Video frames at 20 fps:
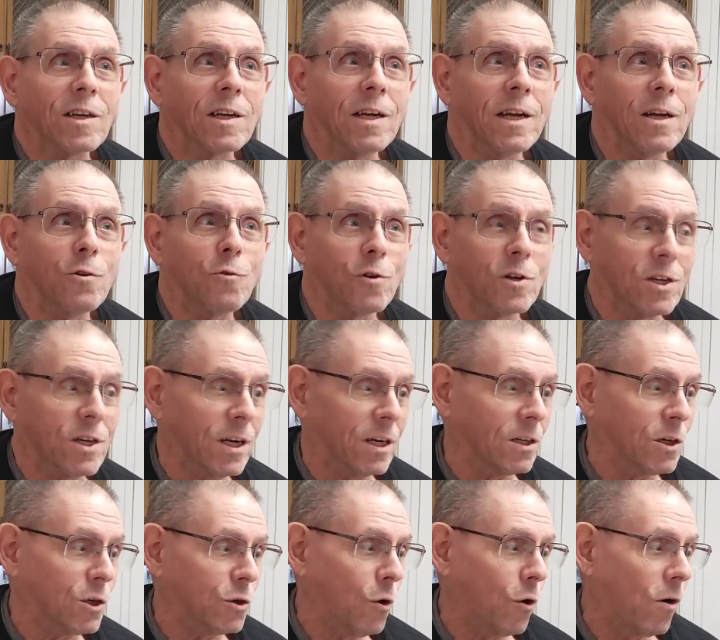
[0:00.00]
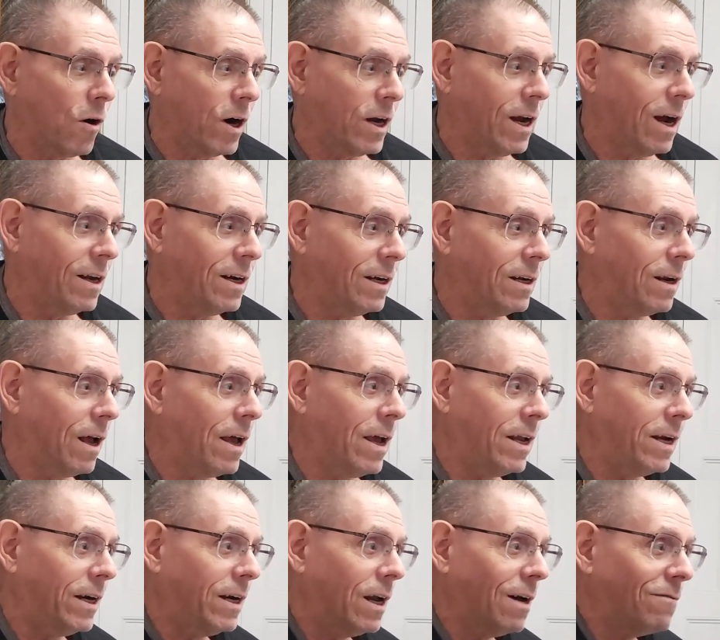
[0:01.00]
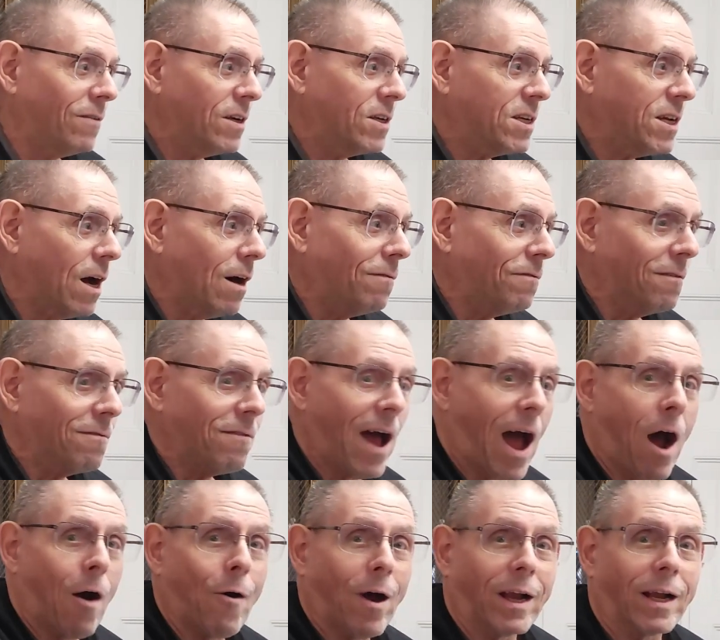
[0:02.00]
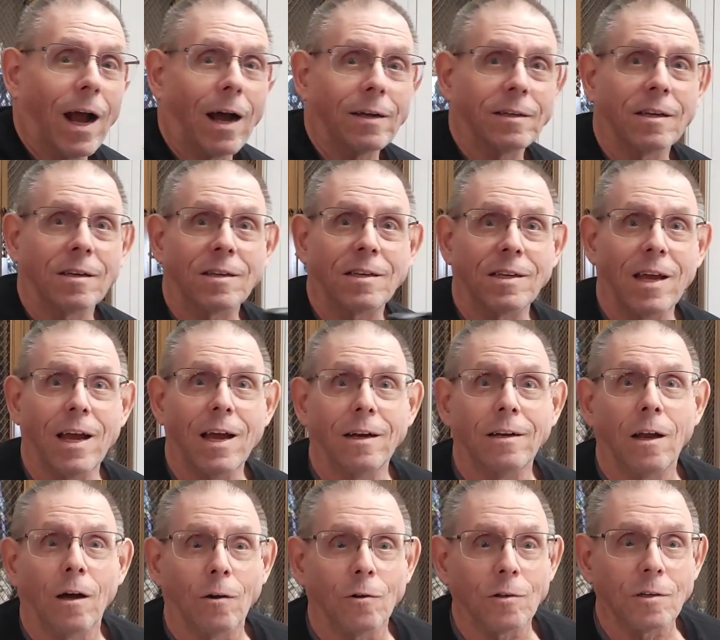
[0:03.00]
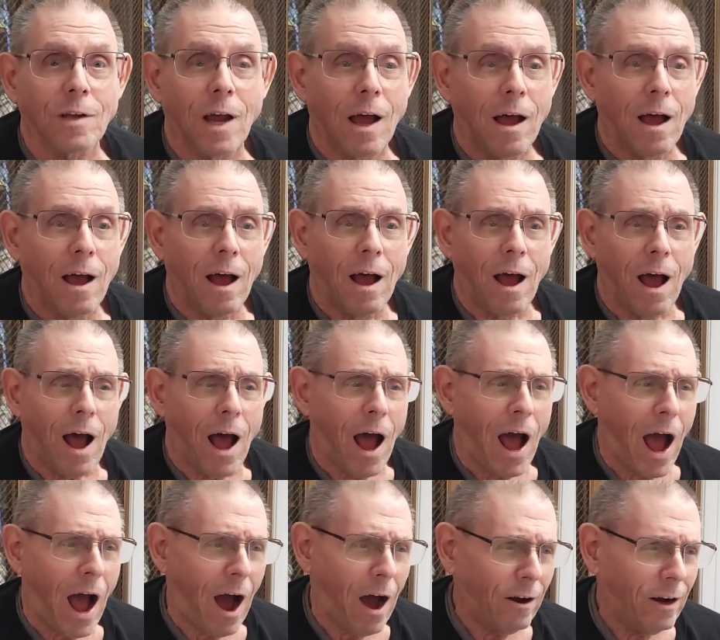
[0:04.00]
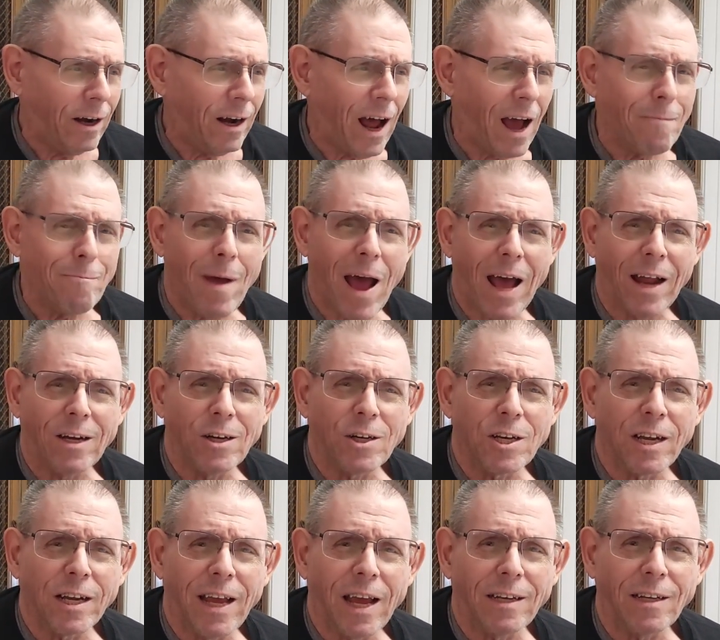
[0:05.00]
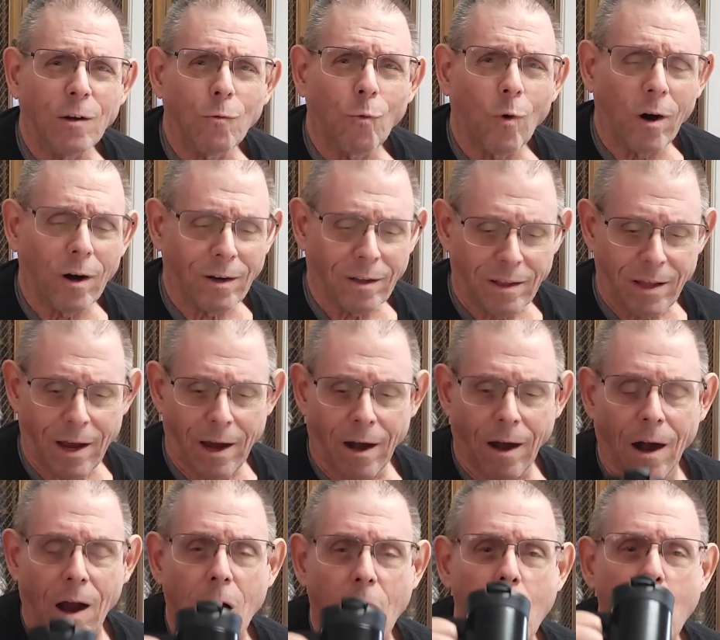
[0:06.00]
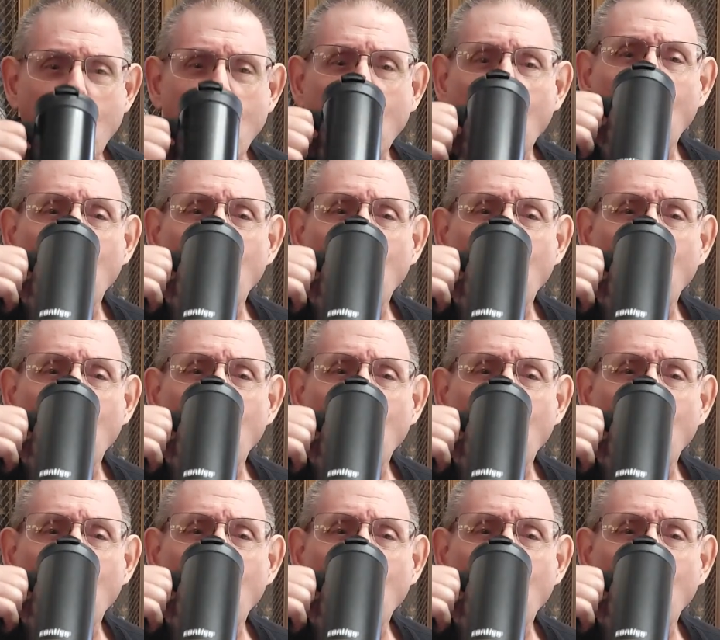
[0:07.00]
that's an interesting story in and of itself of how I got to Sandoz. How did I manage to get to work there?